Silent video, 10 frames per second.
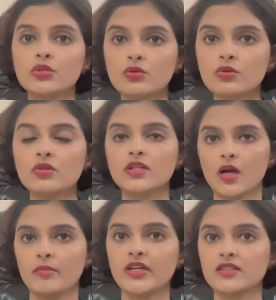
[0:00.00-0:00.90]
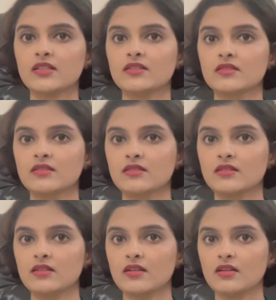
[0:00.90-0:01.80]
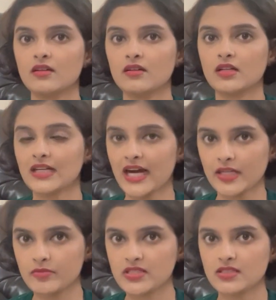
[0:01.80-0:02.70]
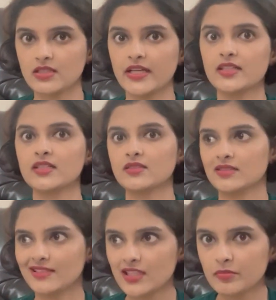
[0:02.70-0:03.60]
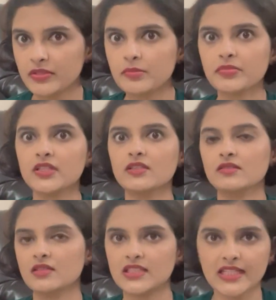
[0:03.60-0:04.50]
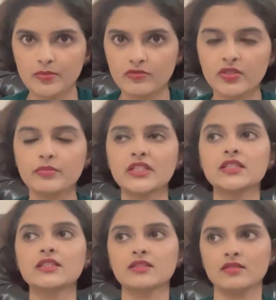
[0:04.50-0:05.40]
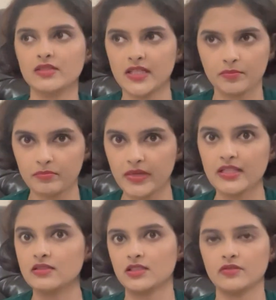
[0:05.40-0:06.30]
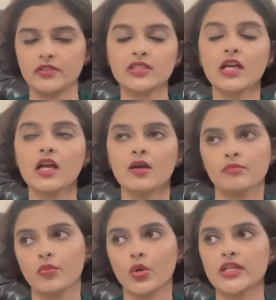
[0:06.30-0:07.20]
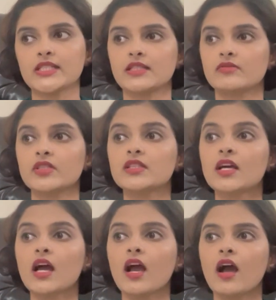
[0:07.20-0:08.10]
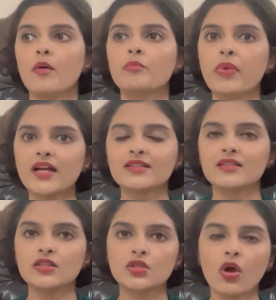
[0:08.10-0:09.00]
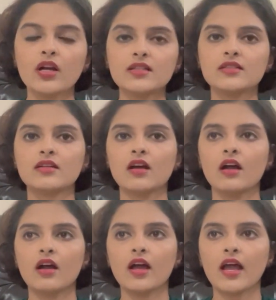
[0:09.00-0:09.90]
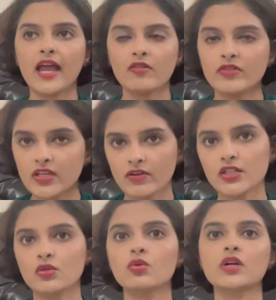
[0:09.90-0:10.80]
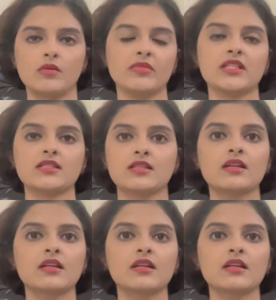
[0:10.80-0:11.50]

do commit crimes like kill people, rape women, rape men, even boys, even. But not everyone who commits